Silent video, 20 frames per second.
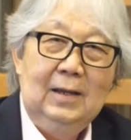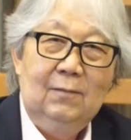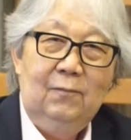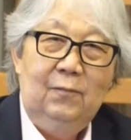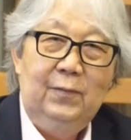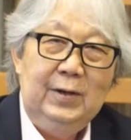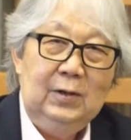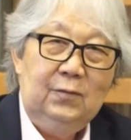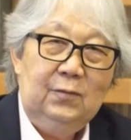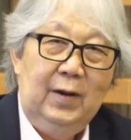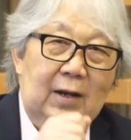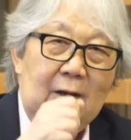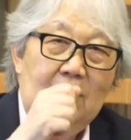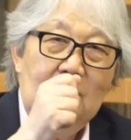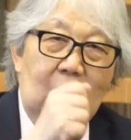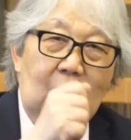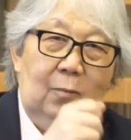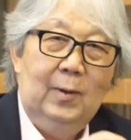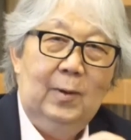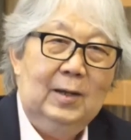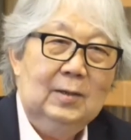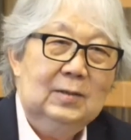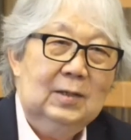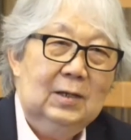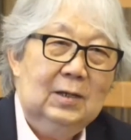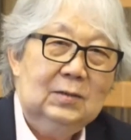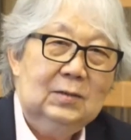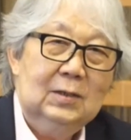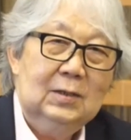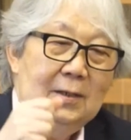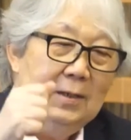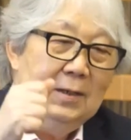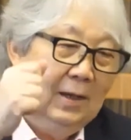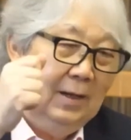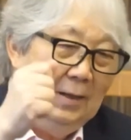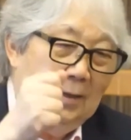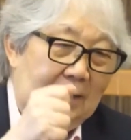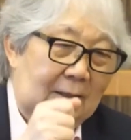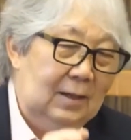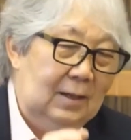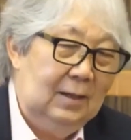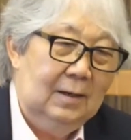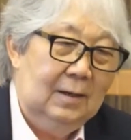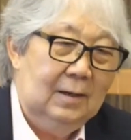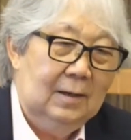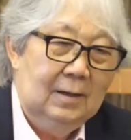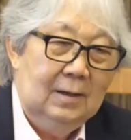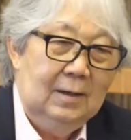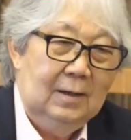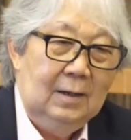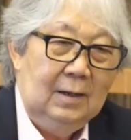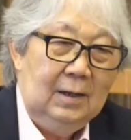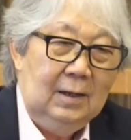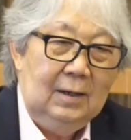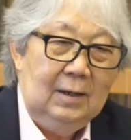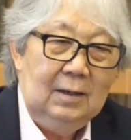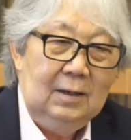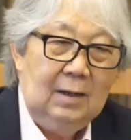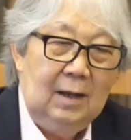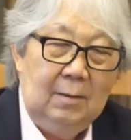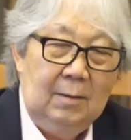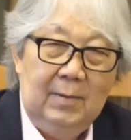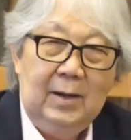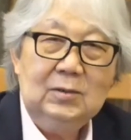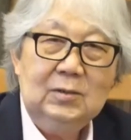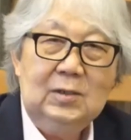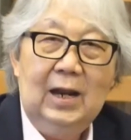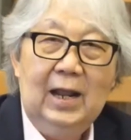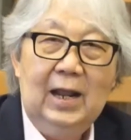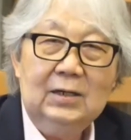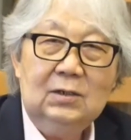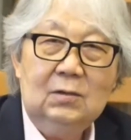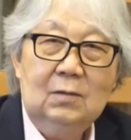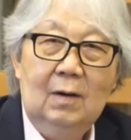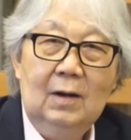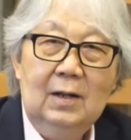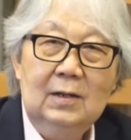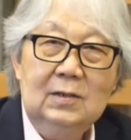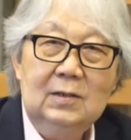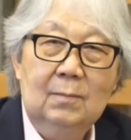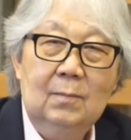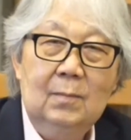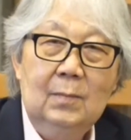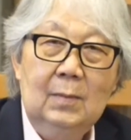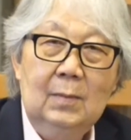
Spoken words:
free trade, globalization, and multilateralism.